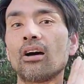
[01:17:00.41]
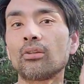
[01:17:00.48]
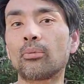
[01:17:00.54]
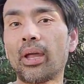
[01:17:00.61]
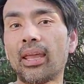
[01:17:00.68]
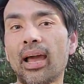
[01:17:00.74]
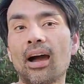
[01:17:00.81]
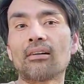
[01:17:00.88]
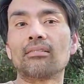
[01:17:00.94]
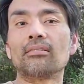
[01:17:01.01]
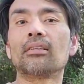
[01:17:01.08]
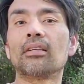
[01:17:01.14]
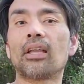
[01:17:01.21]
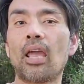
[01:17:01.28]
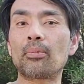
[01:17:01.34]
on the way
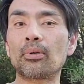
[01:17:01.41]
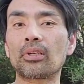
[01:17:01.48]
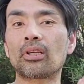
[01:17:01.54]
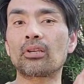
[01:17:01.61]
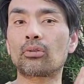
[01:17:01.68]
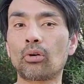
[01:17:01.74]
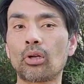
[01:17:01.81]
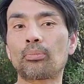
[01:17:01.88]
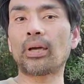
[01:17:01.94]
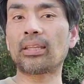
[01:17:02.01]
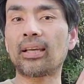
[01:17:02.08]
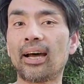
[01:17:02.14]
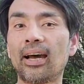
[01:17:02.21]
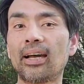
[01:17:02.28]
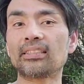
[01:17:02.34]
out, able to control him
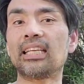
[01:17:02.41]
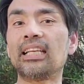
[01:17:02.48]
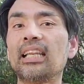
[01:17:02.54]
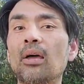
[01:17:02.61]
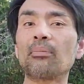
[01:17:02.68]
by the hugs.